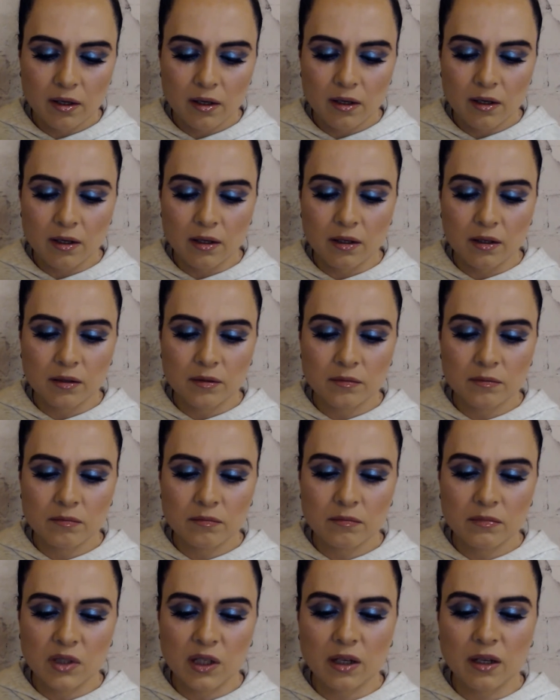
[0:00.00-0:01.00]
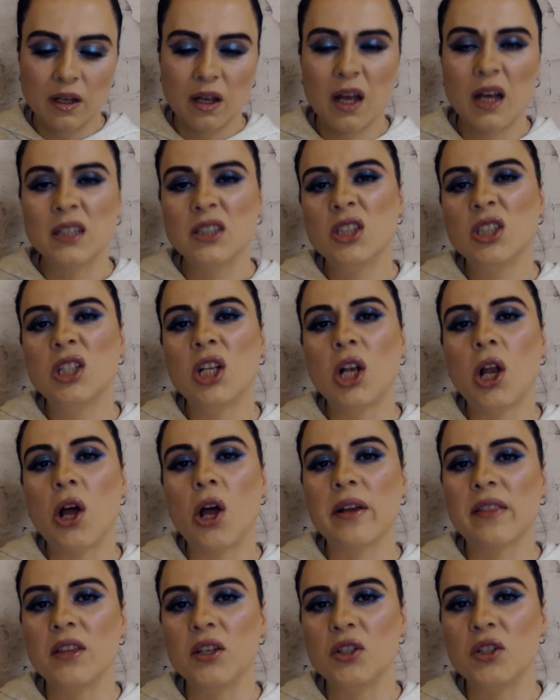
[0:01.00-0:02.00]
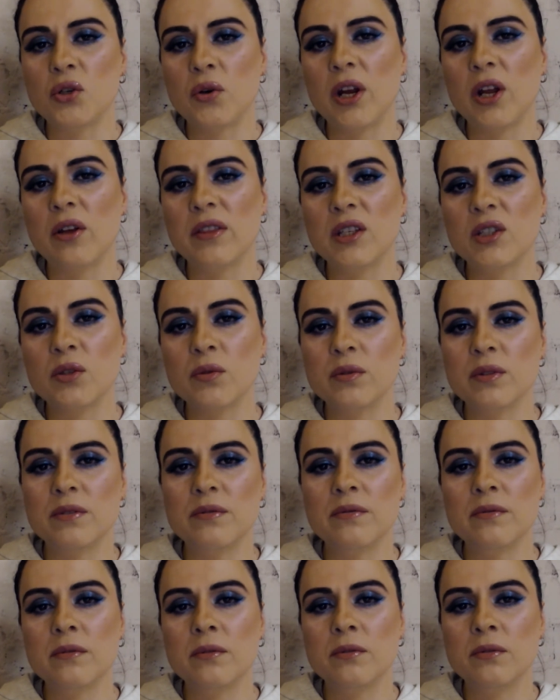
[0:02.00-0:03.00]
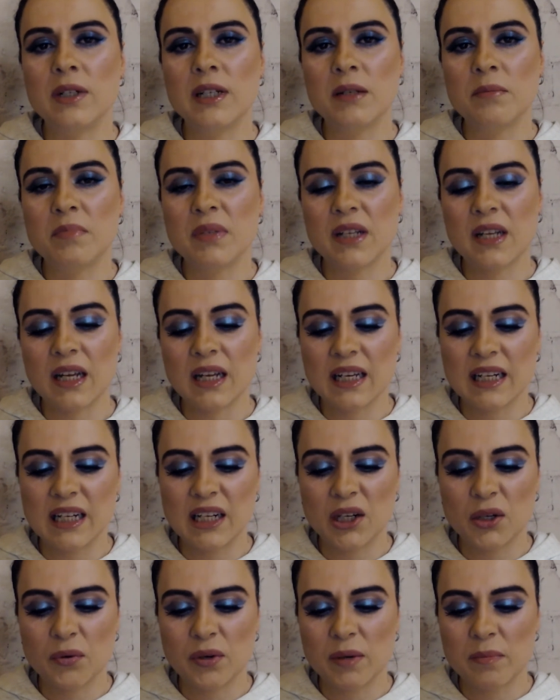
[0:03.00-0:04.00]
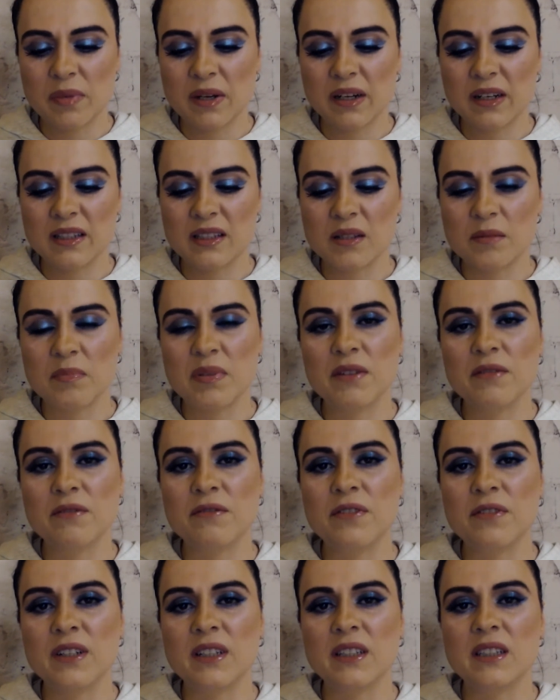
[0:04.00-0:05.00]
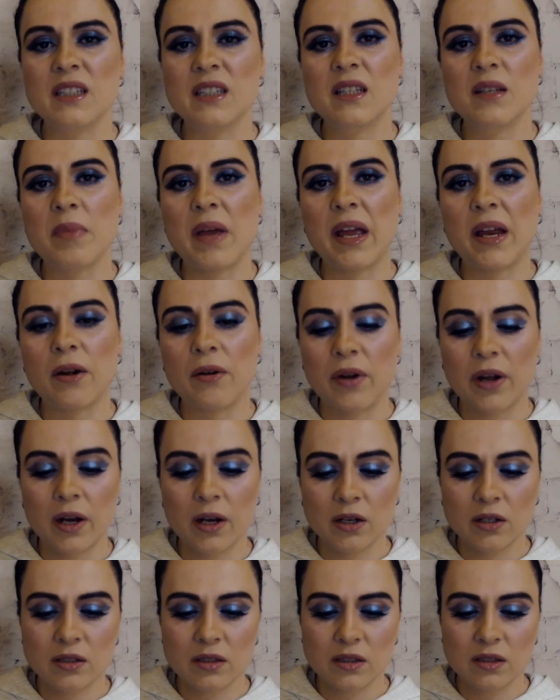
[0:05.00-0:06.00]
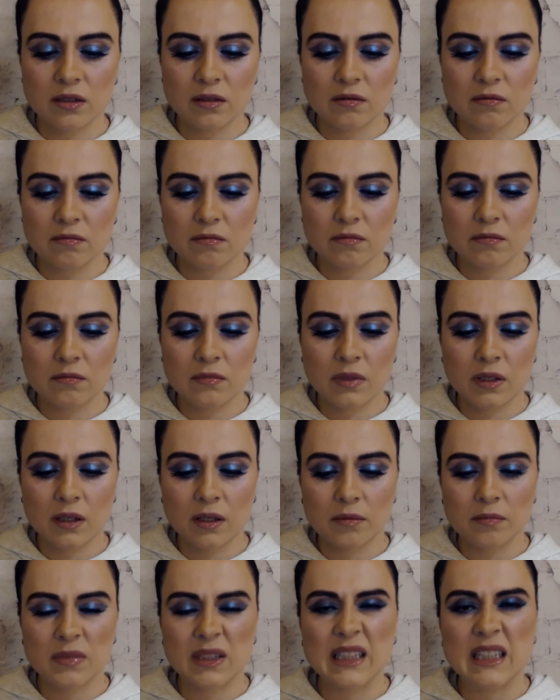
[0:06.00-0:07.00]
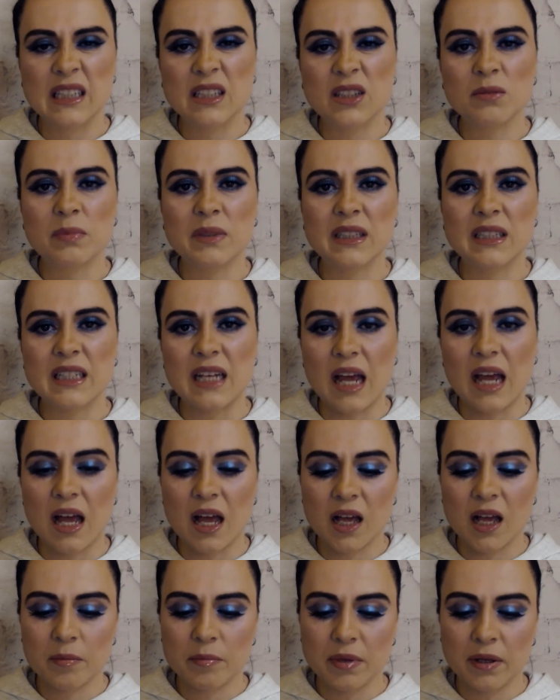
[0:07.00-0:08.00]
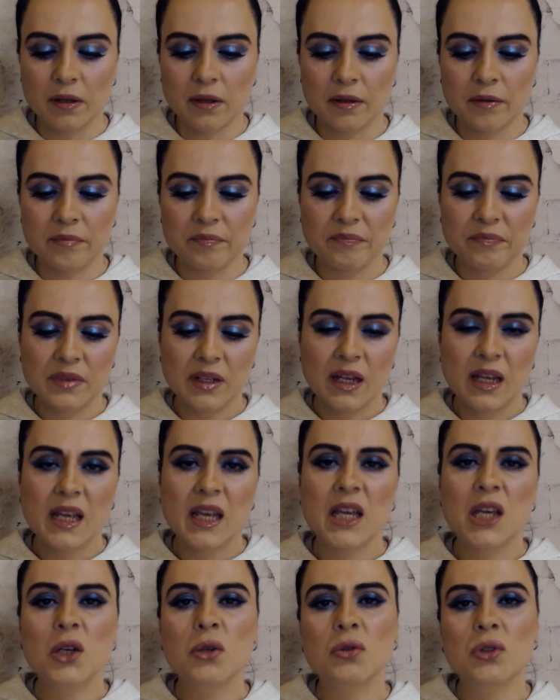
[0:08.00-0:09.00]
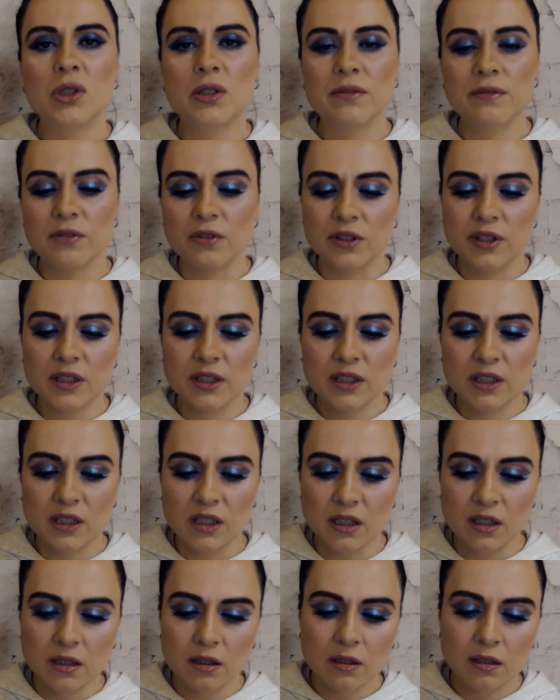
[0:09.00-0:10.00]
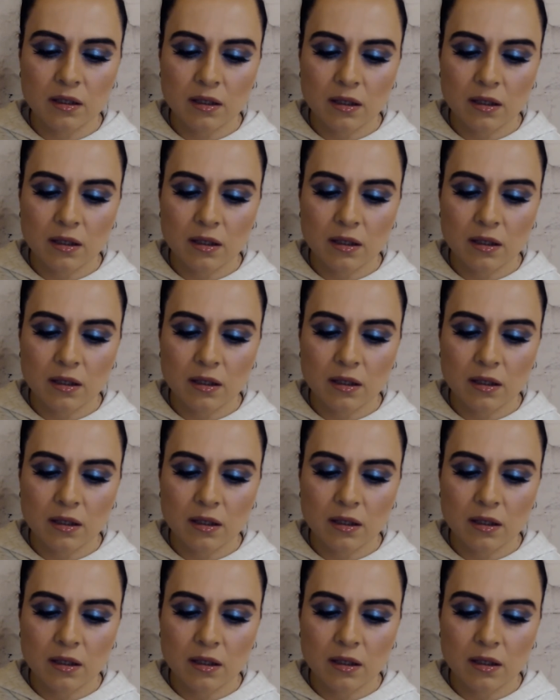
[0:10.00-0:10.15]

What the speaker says: yeah, I just like the tree on this one. It's really big and glittery, but it's a bit fuzzy, the background, and a little bit dark, but it'll do for this year.